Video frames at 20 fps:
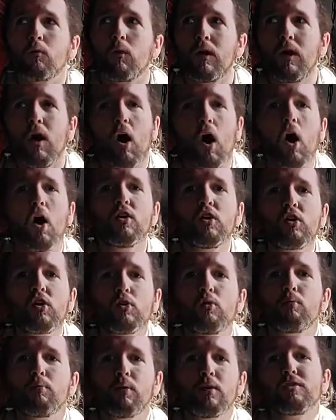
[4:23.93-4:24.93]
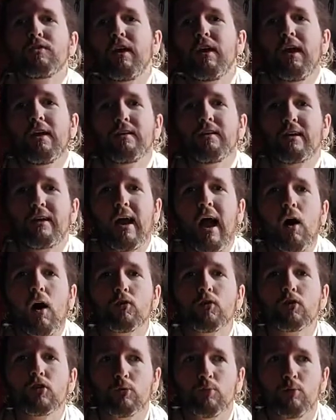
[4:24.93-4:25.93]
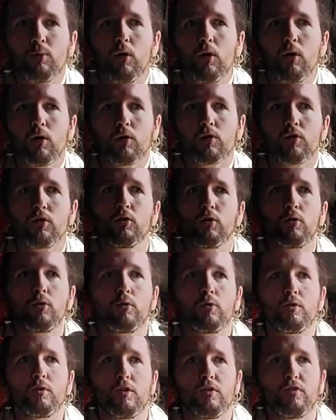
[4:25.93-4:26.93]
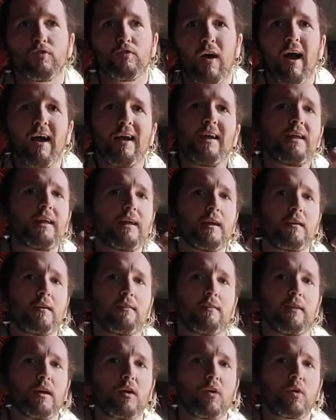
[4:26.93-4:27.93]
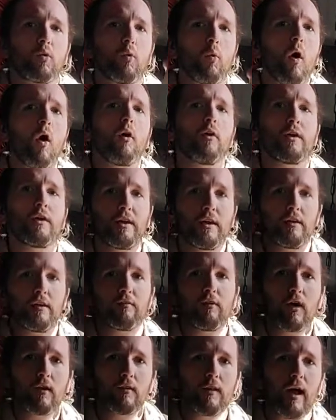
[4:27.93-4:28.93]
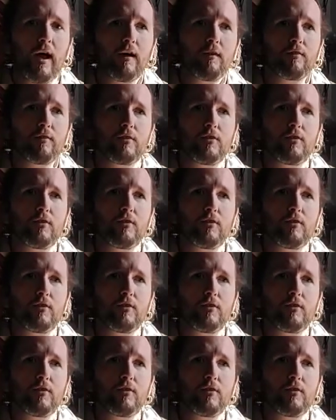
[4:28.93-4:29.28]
100% accountable to defining the quality of our life,